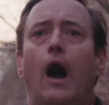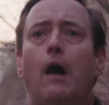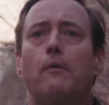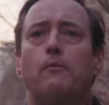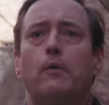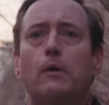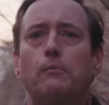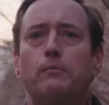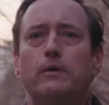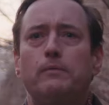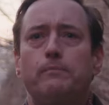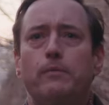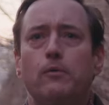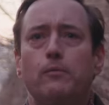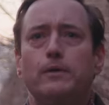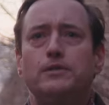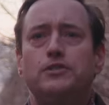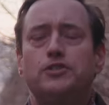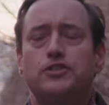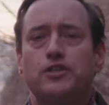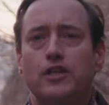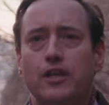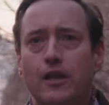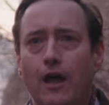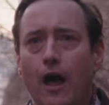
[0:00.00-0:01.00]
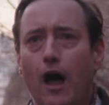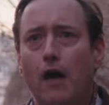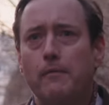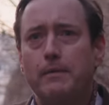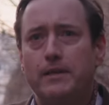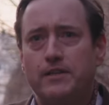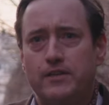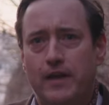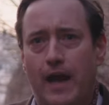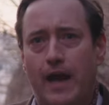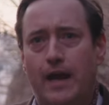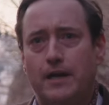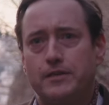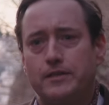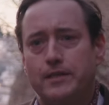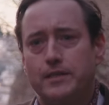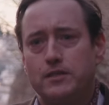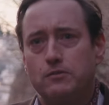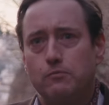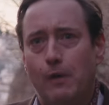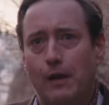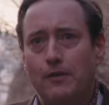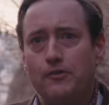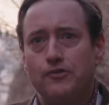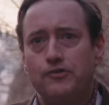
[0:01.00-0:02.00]
but with salami
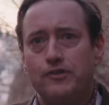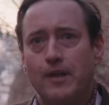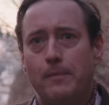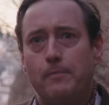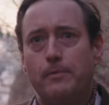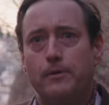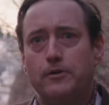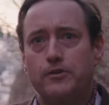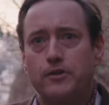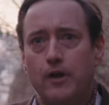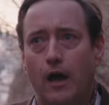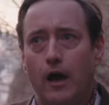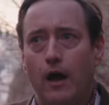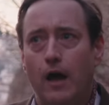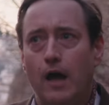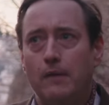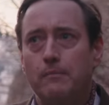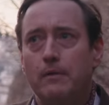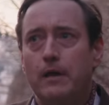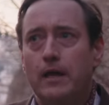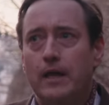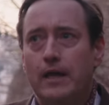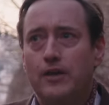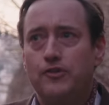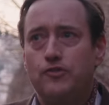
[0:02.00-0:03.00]
tactics, one step at a time,